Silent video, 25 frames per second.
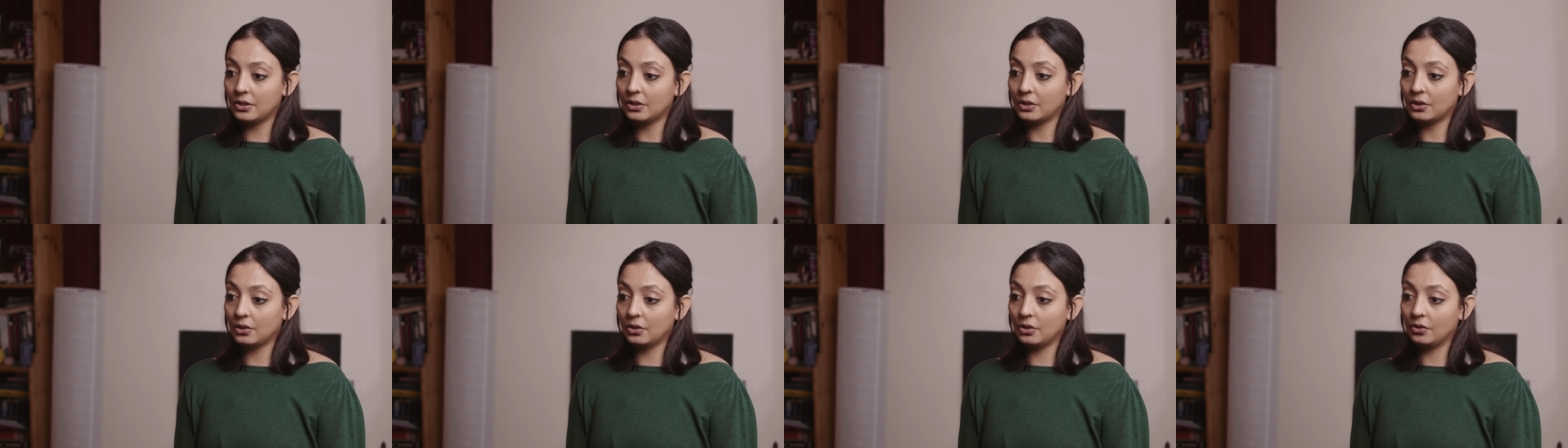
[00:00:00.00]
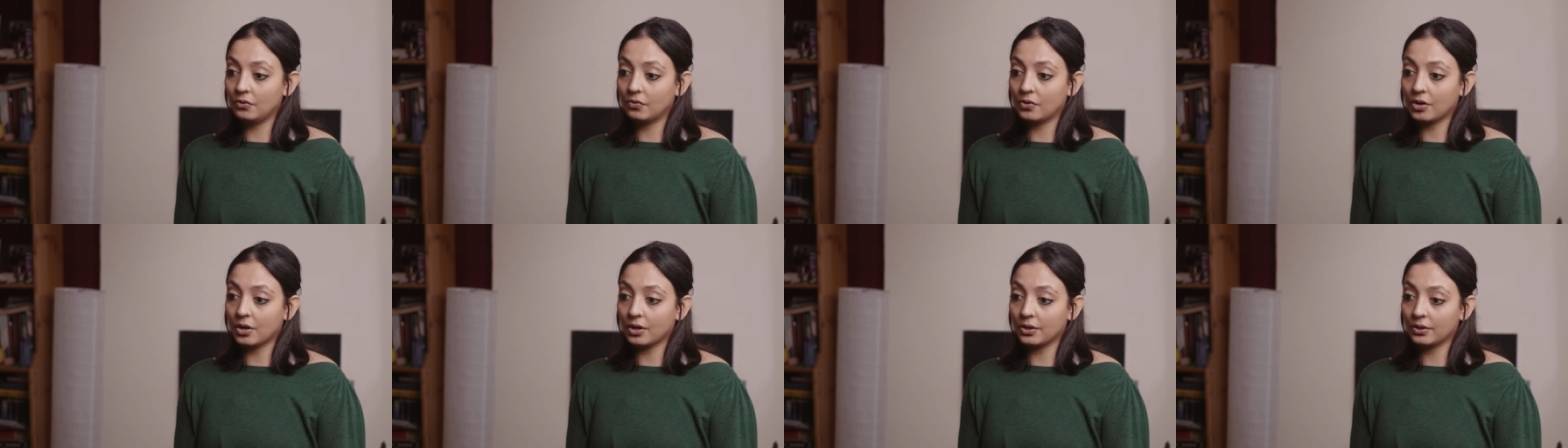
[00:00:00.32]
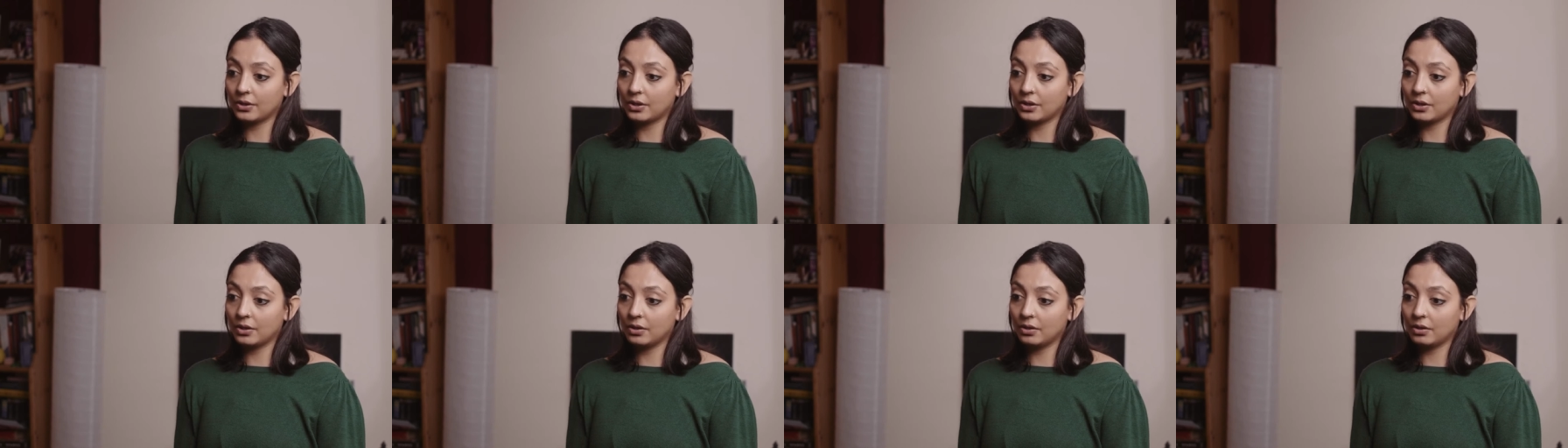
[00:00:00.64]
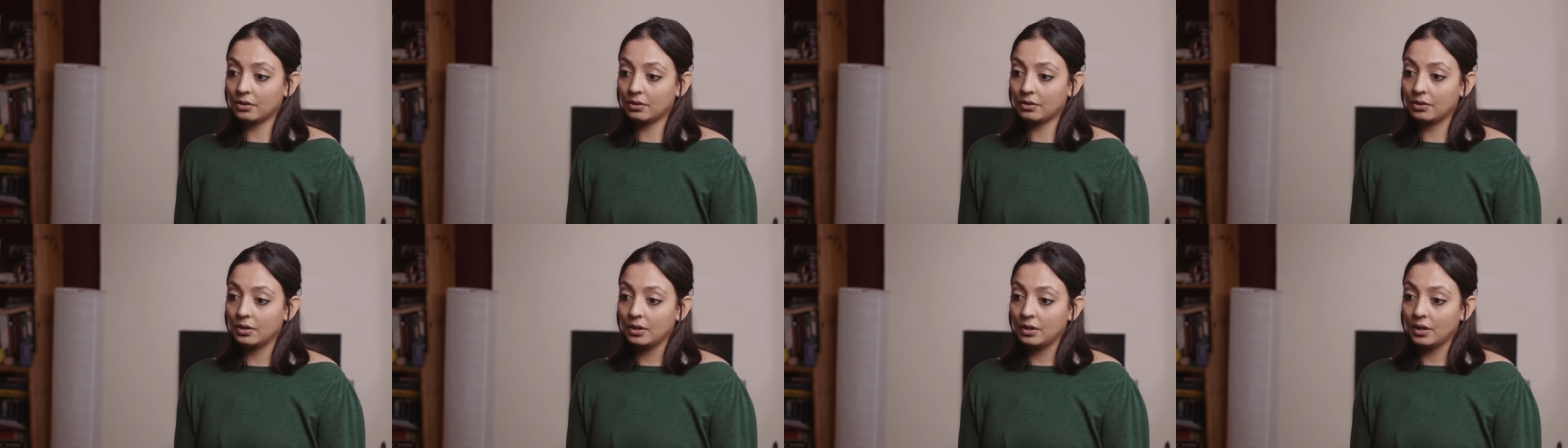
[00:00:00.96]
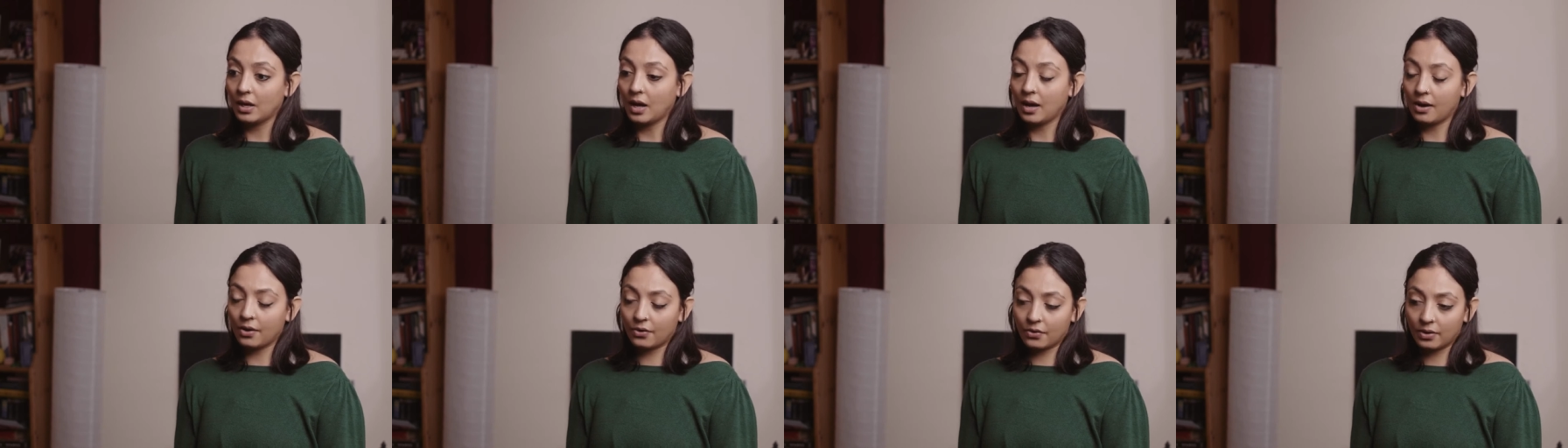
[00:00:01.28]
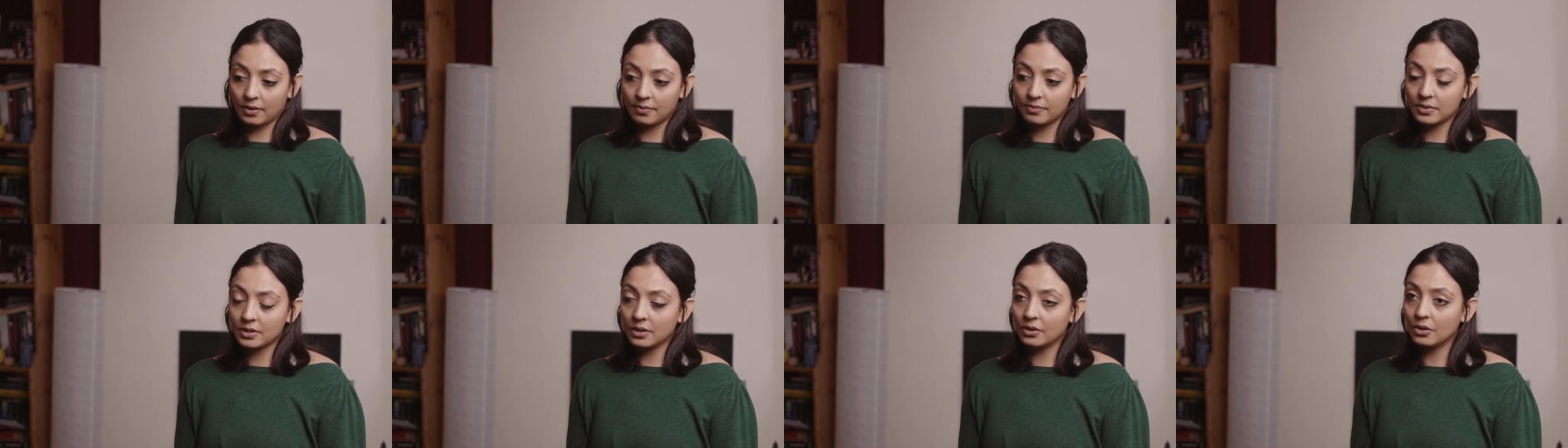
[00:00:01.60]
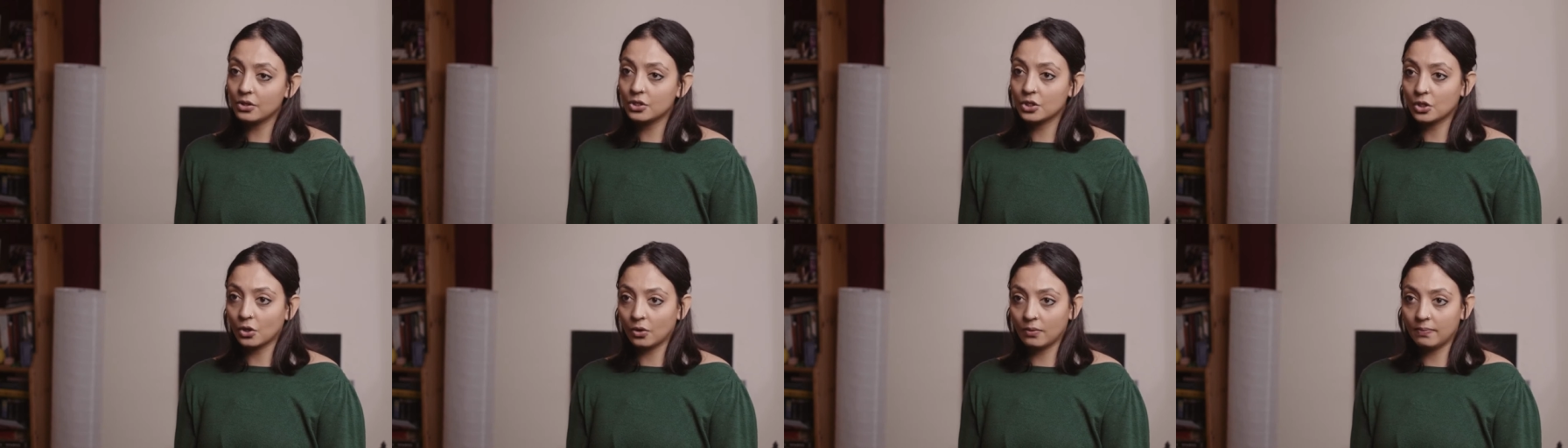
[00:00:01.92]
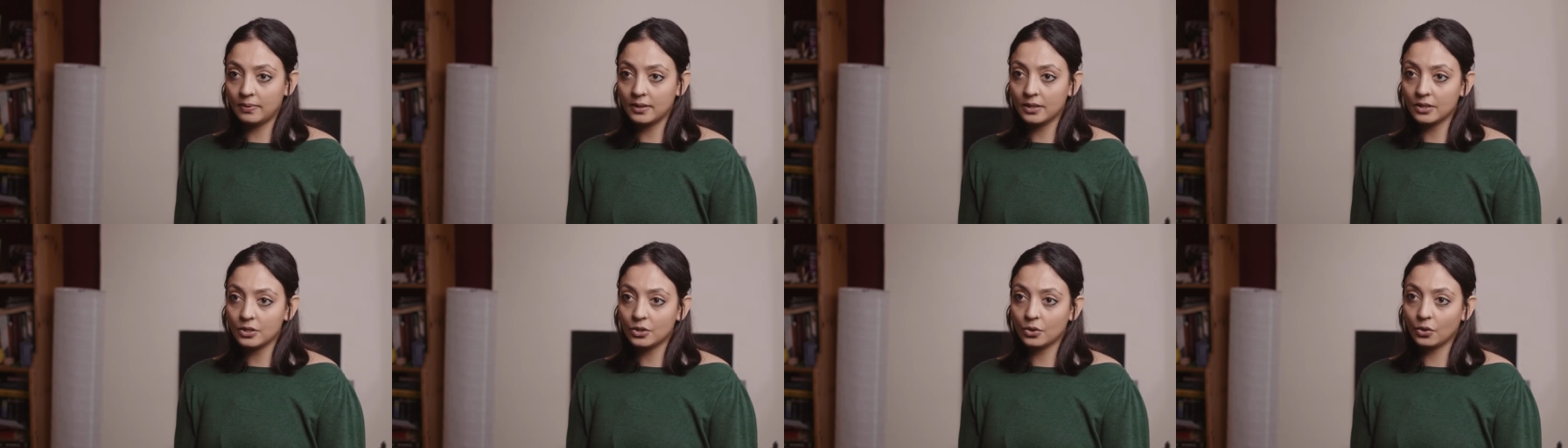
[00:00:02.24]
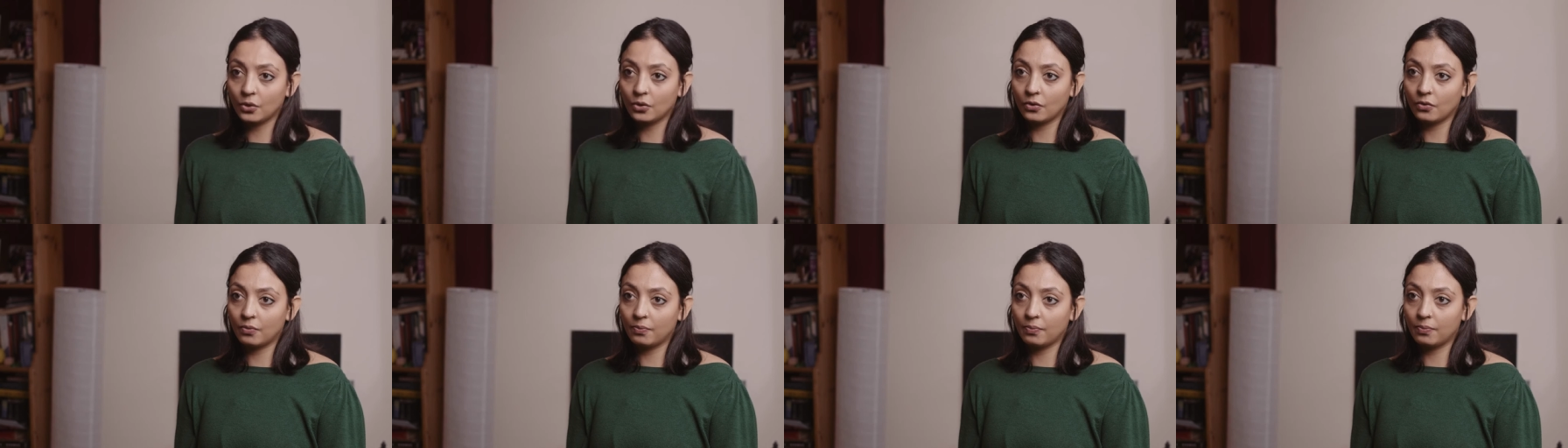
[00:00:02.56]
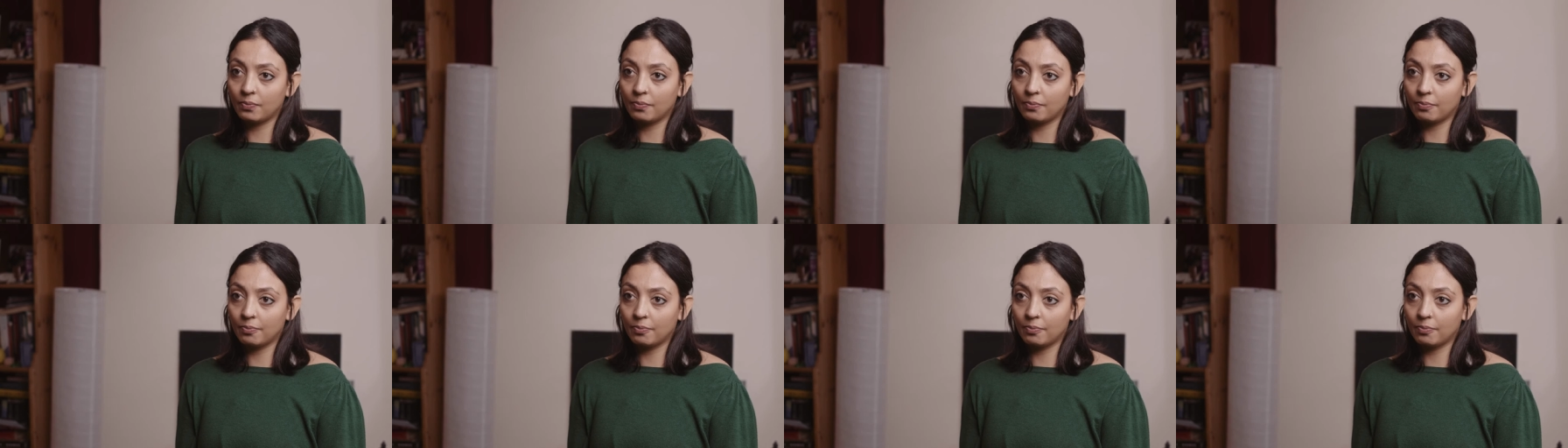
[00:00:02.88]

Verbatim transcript: You know, you've got the Akrams and the Shobnas who have